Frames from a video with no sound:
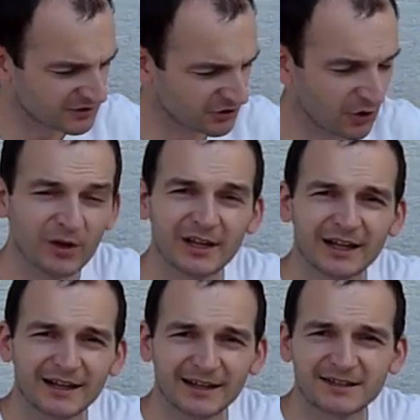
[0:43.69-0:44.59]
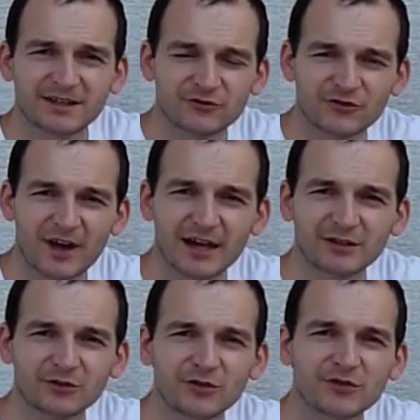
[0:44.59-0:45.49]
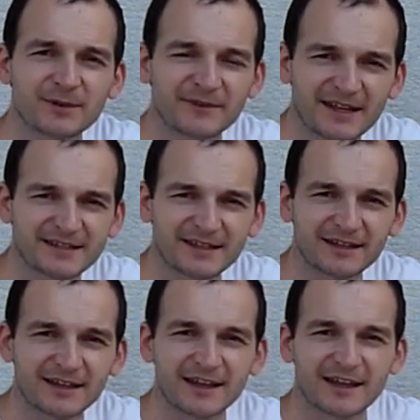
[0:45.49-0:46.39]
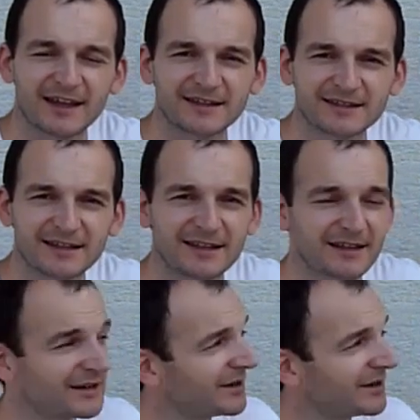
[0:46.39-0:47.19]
So let's now try to do some testing and see